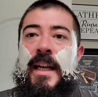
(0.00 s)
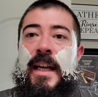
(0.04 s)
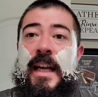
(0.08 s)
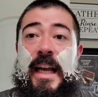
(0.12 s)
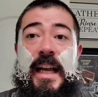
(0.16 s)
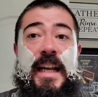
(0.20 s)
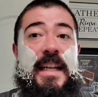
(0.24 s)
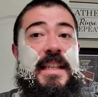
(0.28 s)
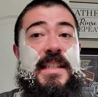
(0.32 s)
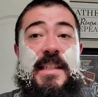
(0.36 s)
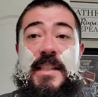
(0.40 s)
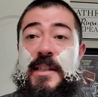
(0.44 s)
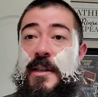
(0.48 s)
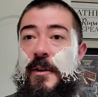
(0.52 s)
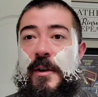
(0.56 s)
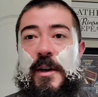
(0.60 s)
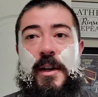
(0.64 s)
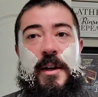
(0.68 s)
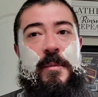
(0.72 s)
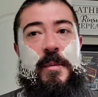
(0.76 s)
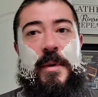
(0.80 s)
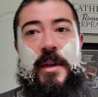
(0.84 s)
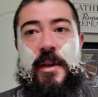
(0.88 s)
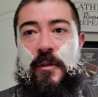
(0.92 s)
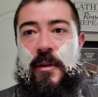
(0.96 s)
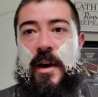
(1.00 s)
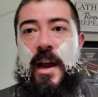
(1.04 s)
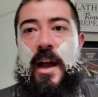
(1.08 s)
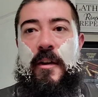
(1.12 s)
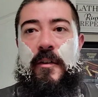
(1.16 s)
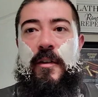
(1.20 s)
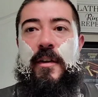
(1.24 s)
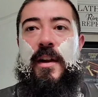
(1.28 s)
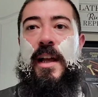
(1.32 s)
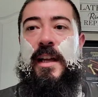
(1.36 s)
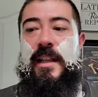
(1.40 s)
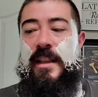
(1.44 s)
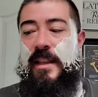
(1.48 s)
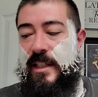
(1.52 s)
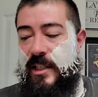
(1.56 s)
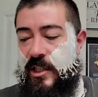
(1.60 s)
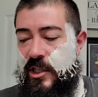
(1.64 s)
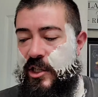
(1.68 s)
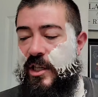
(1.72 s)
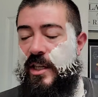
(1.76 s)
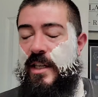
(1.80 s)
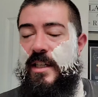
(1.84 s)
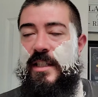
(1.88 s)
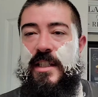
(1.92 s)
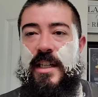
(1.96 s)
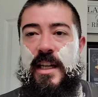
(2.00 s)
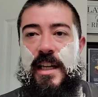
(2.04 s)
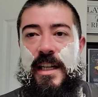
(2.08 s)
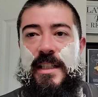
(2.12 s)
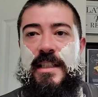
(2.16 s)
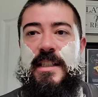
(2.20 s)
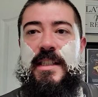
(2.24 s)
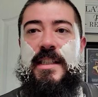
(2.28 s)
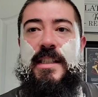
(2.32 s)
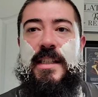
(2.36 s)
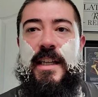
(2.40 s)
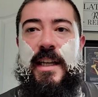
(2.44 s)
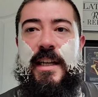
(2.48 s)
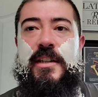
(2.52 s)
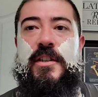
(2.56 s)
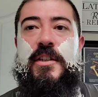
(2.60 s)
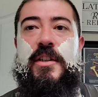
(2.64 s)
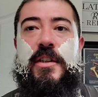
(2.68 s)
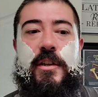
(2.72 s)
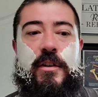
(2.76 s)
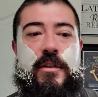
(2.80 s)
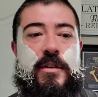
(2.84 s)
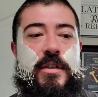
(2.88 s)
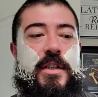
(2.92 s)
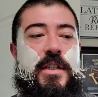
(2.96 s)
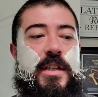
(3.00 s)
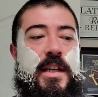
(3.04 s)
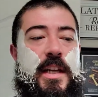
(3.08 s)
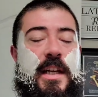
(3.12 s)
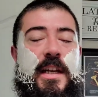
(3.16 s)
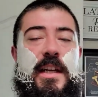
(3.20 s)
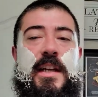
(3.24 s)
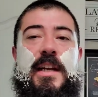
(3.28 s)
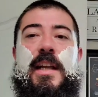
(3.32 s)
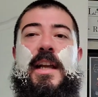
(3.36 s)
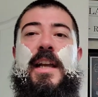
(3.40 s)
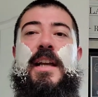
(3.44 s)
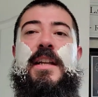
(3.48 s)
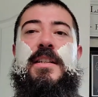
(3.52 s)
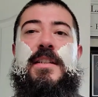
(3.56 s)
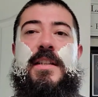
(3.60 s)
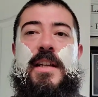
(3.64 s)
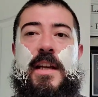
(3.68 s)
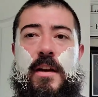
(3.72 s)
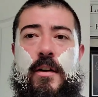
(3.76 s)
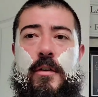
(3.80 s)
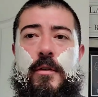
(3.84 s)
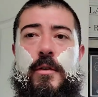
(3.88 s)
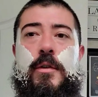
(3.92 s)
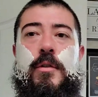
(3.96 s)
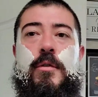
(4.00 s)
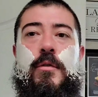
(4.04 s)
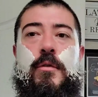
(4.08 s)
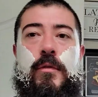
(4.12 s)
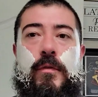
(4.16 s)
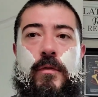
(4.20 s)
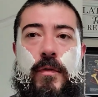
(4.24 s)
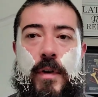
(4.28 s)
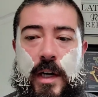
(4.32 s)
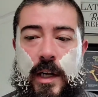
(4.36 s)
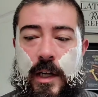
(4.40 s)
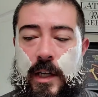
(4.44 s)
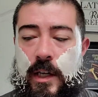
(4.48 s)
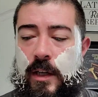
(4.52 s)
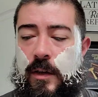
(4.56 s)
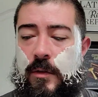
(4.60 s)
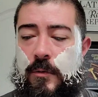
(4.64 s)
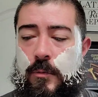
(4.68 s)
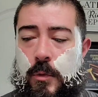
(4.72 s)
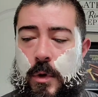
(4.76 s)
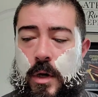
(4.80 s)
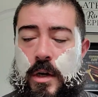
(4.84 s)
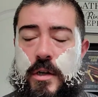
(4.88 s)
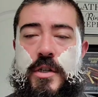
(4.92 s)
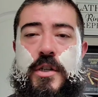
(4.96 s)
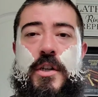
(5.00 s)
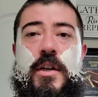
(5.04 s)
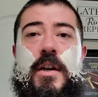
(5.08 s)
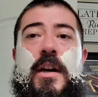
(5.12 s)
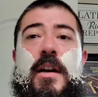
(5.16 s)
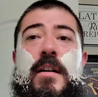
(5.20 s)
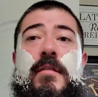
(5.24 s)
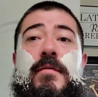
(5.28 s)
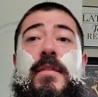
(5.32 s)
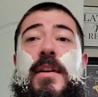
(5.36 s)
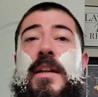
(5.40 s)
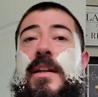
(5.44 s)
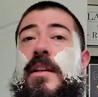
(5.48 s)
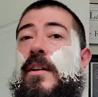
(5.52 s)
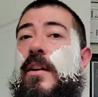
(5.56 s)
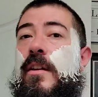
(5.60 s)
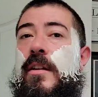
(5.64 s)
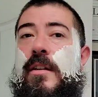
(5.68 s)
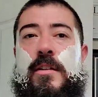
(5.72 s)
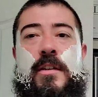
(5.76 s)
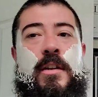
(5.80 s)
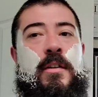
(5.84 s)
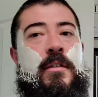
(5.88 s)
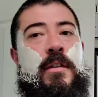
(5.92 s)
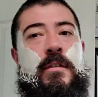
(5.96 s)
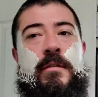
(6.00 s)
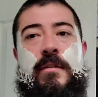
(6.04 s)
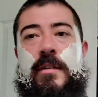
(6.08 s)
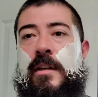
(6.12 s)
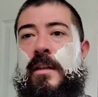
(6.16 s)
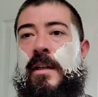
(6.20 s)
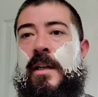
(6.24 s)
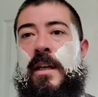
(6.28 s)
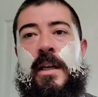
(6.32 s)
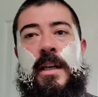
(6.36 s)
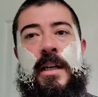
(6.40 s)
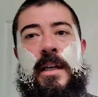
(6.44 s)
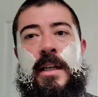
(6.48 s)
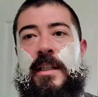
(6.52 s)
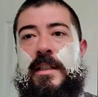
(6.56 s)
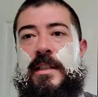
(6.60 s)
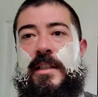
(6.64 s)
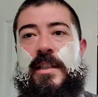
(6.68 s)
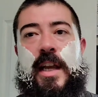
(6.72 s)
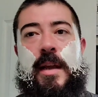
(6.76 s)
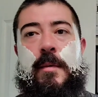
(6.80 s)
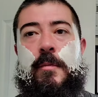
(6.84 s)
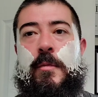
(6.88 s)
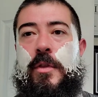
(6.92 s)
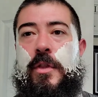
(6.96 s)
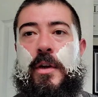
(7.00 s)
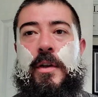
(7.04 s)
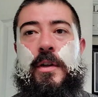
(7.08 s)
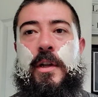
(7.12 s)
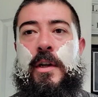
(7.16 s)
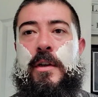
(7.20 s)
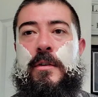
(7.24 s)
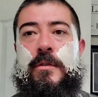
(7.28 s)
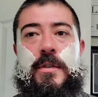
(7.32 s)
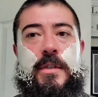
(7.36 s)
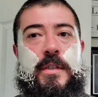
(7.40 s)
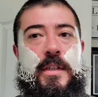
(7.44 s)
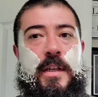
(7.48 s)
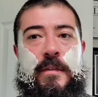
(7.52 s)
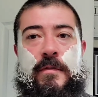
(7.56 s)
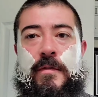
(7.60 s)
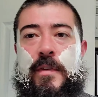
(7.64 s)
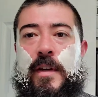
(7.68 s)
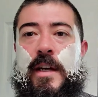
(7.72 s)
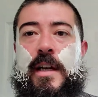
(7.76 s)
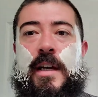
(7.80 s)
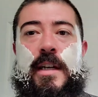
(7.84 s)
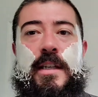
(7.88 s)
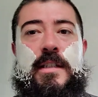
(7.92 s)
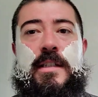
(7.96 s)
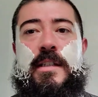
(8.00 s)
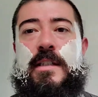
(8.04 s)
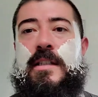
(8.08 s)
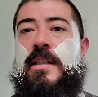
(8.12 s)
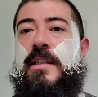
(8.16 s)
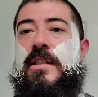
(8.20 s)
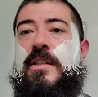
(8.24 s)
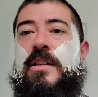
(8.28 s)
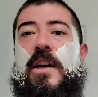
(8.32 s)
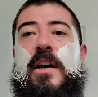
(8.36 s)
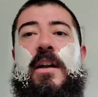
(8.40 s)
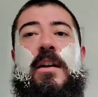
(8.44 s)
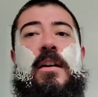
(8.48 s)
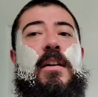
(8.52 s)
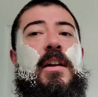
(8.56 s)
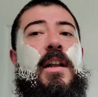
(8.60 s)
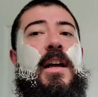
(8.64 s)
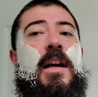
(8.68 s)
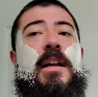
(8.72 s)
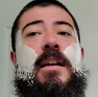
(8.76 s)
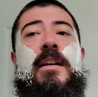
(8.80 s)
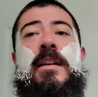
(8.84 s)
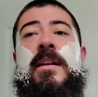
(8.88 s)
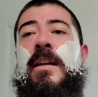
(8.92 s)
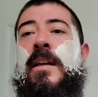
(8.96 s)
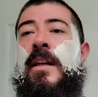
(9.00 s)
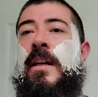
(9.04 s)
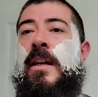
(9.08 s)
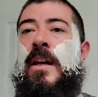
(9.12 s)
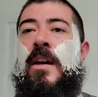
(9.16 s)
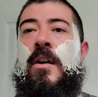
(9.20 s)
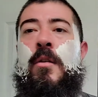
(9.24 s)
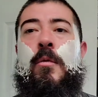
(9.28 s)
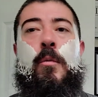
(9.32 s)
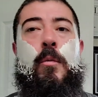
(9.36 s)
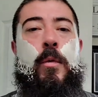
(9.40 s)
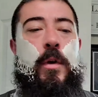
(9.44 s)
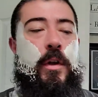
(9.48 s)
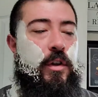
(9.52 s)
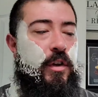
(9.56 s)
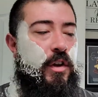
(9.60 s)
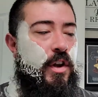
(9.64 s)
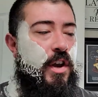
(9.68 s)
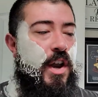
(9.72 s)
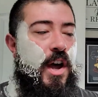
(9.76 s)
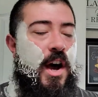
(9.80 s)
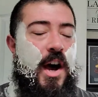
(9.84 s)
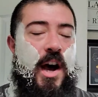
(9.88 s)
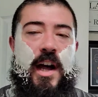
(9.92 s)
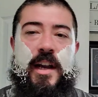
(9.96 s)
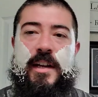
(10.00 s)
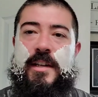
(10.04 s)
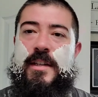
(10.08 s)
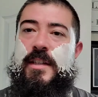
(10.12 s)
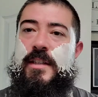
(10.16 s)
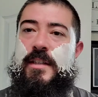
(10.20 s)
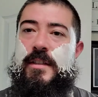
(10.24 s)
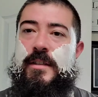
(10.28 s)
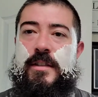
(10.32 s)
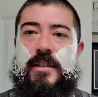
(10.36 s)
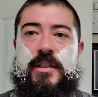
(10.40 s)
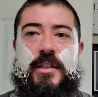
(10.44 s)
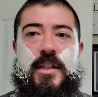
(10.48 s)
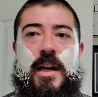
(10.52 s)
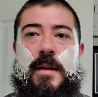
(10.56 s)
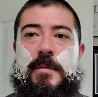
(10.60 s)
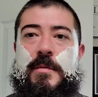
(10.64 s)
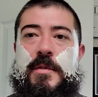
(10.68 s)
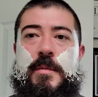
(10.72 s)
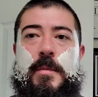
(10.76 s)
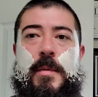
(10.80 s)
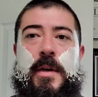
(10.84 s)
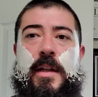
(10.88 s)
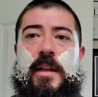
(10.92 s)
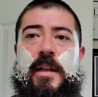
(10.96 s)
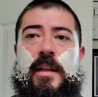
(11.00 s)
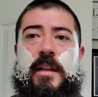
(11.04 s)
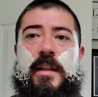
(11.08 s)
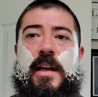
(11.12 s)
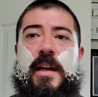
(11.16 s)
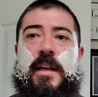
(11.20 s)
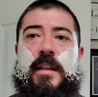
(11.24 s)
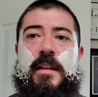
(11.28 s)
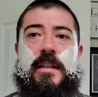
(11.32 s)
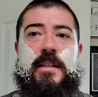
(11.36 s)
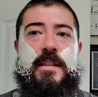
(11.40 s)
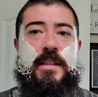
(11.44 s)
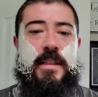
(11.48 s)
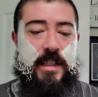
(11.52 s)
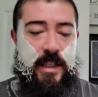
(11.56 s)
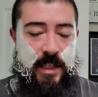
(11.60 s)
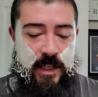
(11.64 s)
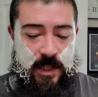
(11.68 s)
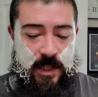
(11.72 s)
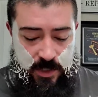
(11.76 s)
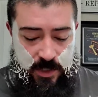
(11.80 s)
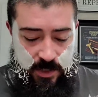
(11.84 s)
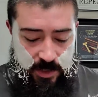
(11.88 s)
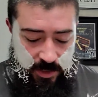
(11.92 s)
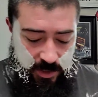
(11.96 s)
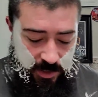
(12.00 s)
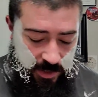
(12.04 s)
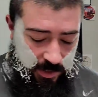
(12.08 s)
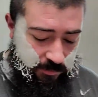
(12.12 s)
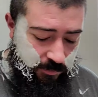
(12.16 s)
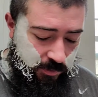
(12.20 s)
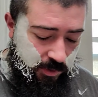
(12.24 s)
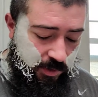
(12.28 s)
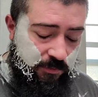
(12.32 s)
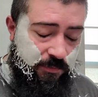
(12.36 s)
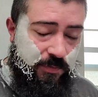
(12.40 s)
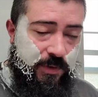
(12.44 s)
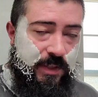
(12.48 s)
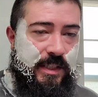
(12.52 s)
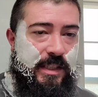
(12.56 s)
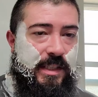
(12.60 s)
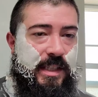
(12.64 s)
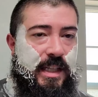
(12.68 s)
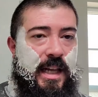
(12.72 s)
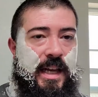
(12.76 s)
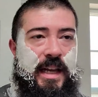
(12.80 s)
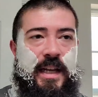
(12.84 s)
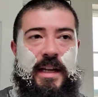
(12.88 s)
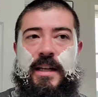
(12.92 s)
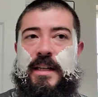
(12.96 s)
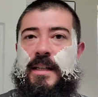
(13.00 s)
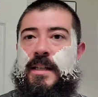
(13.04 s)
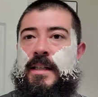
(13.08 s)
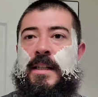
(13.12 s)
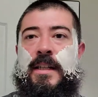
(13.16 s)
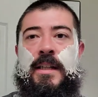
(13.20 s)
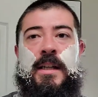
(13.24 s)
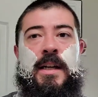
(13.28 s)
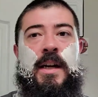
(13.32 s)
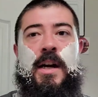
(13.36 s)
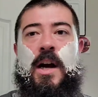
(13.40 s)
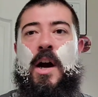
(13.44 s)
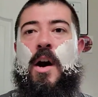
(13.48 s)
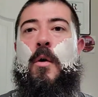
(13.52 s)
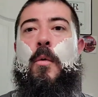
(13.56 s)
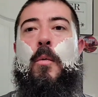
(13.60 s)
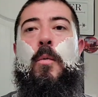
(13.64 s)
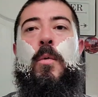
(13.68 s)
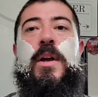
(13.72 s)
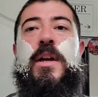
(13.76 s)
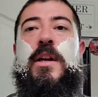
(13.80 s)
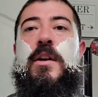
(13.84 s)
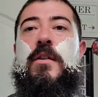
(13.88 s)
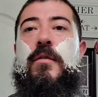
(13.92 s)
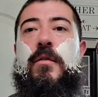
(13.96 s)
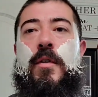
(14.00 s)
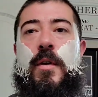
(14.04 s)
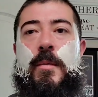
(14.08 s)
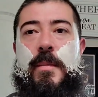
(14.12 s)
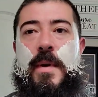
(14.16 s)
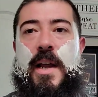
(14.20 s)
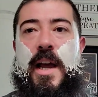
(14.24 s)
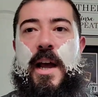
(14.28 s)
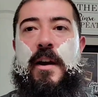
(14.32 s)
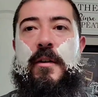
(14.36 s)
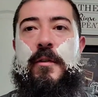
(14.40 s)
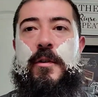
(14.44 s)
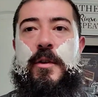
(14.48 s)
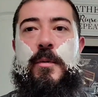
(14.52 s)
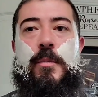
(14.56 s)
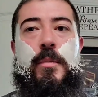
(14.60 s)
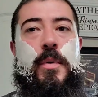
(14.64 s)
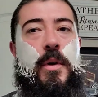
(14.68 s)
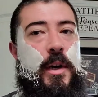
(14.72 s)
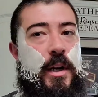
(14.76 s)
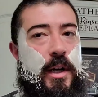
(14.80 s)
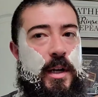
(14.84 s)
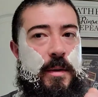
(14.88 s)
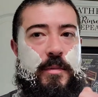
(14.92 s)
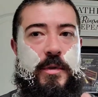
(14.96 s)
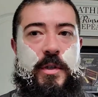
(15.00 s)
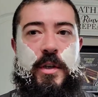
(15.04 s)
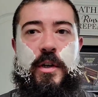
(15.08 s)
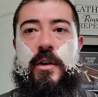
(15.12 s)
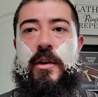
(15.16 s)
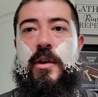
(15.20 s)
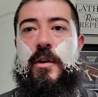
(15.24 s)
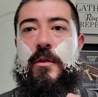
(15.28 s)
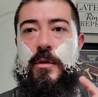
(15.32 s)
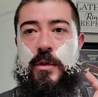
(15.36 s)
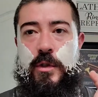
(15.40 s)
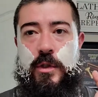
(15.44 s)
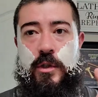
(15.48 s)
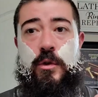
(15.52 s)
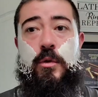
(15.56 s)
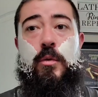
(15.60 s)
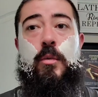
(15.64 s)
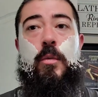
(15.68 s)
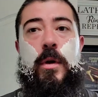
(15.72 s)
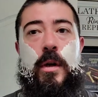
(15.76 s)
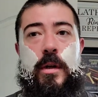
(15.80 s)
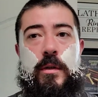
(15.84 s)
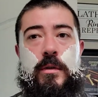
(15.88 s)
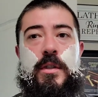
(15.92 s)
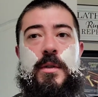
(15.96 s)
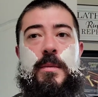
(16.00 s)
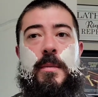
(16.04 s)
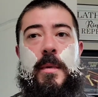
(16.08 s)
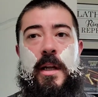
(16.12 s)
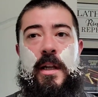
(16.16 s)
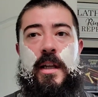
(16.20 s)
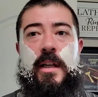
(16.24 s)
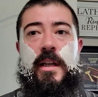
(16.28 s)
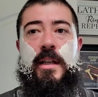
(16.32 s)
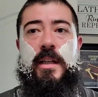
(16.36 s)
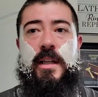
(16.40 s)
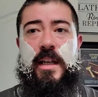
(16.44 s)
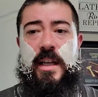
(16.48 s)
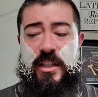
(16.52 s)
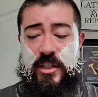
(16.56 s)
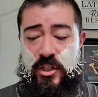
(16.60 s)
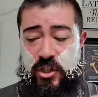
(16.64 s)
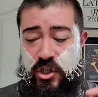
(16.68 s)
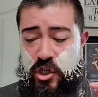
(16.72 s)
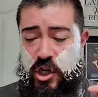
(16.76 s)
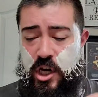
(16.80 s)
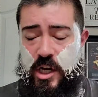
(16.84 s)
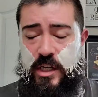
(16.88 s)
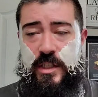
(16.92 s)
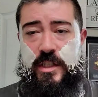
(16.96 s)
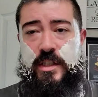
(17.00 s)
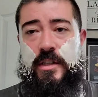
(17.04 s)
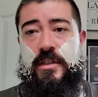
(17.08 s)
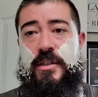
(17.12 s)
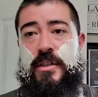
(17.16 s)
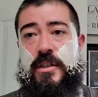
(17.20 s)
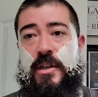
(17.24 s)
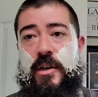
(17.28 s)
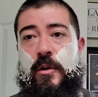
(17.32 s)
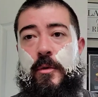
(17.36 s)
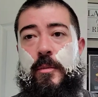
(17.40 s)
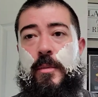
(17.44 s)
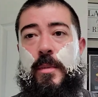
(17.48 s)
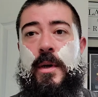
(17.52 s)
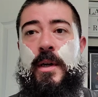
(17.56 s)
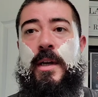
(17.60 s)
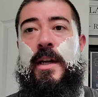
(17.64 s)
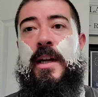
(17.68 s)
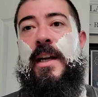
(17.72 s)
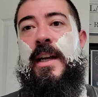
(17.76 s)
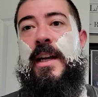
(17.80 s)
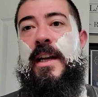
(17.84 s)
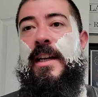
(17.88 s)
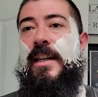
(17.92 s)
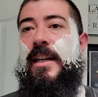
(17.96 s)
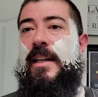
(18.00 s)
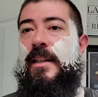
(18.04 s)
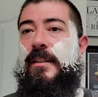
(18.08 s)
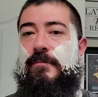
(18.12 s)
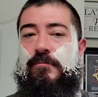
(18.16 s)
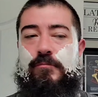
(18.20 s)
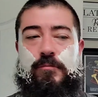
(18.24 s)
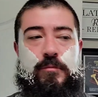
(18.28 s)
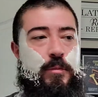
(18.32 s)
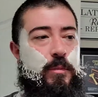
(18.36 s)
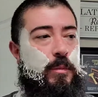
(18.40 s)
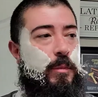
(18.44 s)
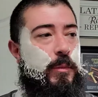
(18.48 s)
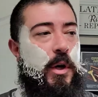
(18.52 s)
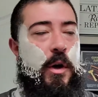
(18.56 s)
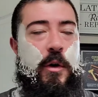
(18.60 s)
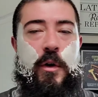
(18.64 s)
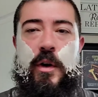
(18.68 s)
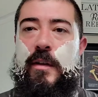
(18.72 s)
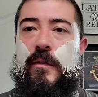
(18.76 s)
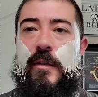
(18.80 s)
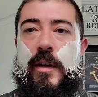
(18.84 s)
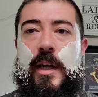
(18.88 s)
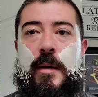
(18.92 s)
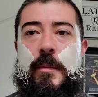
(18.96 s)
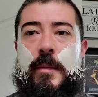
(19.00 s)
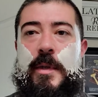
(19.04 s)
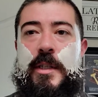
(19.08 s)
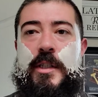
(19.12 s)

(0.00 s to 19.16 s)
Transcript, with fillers: it's still gonna be around. Like this shit is gonna stick to your skin until you fucking wash it off. And don't, don't even. Same with the clothes. If it gets this collar line, will not stop smelling like this. Even if it's like a week from now, you put it up to your nose, you will smell it. And just the soap. Don't even get me